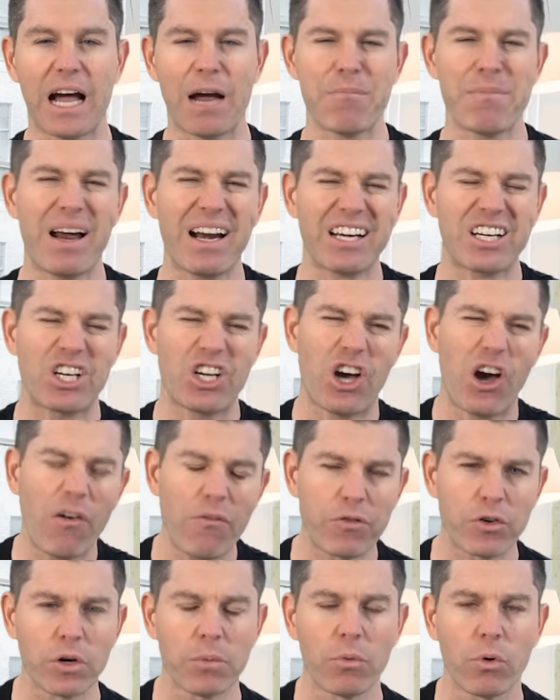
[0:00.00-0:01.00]
I'm not
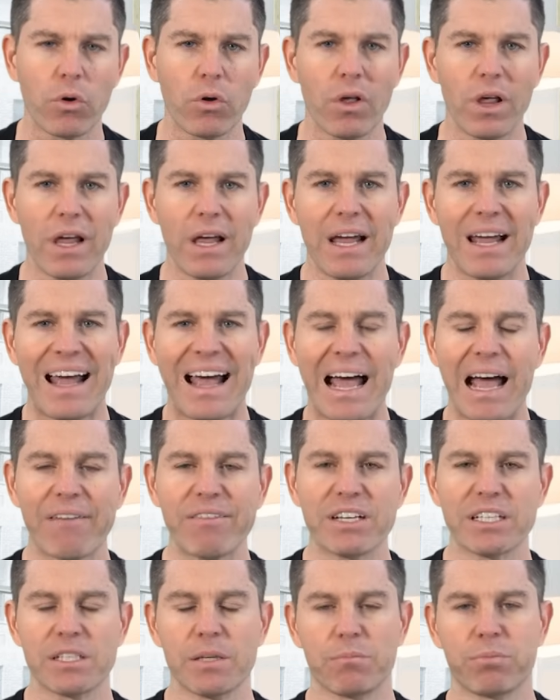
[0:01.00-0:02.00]
comfortable
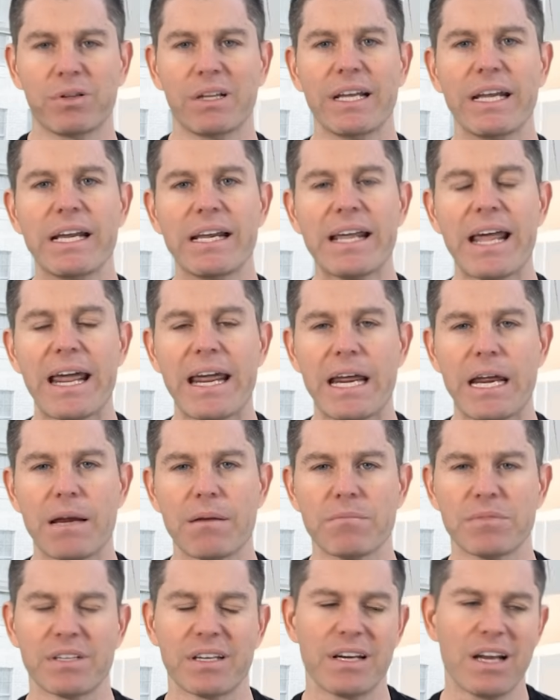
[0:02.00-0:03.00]
having to play
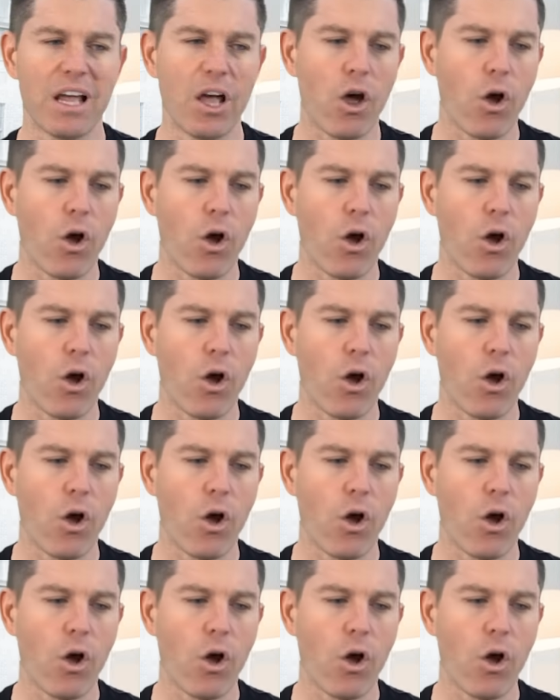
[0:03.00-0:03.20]
games, and